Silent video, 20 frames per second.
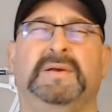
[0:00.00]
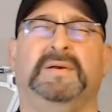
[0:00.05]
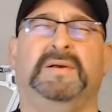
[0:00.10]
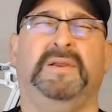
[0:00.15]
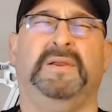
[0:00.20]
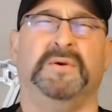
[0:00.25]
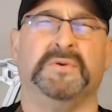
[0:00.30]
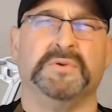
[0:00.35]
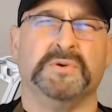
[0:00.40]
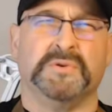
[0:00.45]

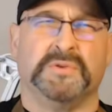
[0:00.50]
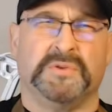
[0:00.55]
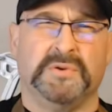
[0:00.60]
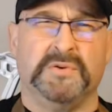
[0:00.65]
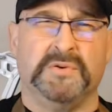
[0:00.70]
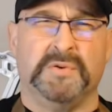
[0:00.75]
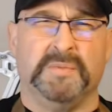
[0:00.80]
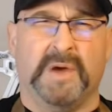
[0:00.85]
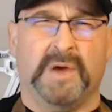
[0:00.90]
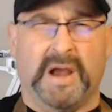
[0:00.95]
Hello
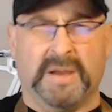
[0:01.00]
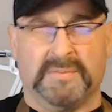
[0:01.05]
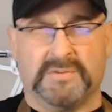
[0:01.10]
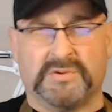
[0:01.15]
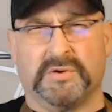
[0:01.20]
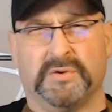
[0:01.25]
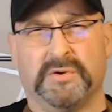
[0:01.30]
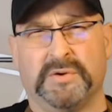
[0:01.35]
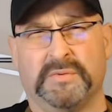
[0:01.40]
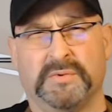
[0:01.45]
YouTube, I'm
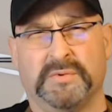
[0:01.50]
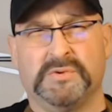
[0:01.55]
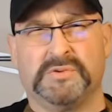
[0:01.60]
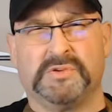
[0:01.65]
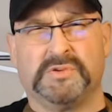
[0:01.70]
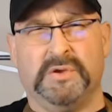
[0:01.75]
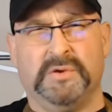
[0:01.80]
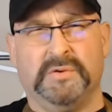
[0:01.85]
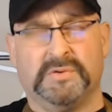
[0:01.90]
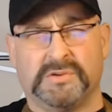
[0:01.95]
Joey
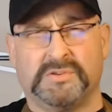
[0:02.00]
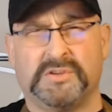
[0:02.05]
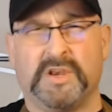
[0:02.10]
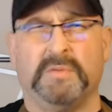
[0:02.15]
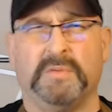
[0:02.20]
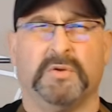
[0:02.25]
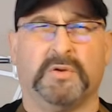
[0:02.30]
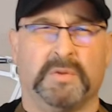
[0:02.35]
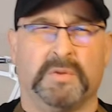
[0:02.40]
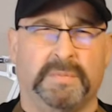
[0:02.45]
Russo,
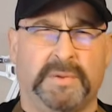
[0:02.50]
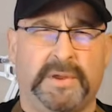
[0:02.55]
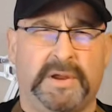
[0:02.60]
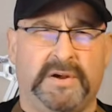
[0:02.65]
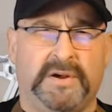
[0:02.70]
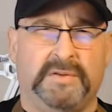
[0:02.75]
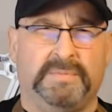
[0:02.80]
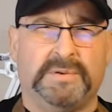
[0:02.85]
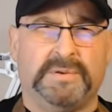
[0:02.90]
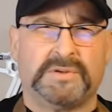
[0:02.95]
disabled
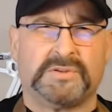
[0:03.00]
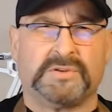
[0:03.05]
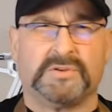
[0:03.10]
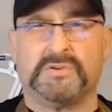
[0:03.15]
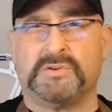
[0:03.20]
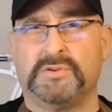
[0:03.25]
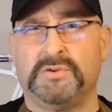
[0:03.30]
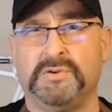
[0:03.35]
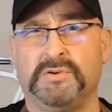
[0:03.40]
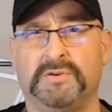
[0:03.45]
competitive pistol
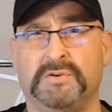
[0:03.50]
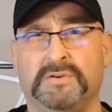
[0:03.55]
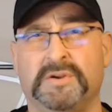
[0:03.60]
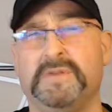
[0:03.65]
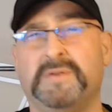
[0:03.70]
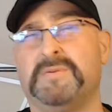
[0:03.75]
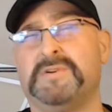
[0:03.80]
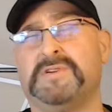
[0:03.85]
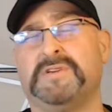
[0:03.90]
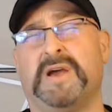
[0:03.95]
shooter
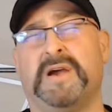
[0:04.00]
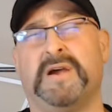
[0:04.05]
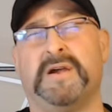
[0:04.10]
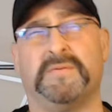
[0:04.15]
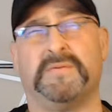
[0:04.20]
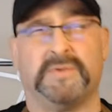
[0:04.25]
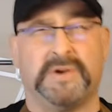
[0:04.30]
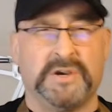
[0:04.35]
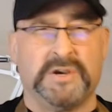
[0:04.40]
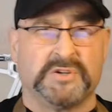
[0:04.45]
and retired
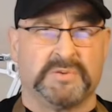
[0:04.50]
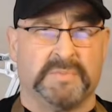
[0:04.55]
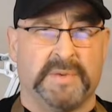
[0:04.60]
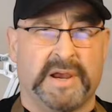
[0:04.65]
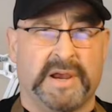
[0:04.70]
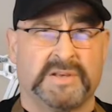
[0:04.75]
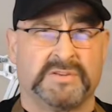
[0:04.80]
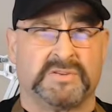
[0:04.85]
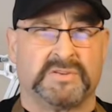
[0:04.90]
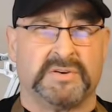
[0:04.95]

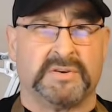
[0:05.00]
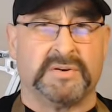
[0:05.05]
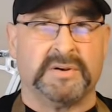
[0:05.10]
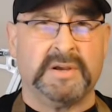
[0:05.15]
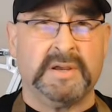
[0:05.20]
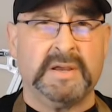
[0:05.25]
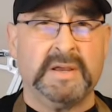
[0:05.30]
Rangemaster,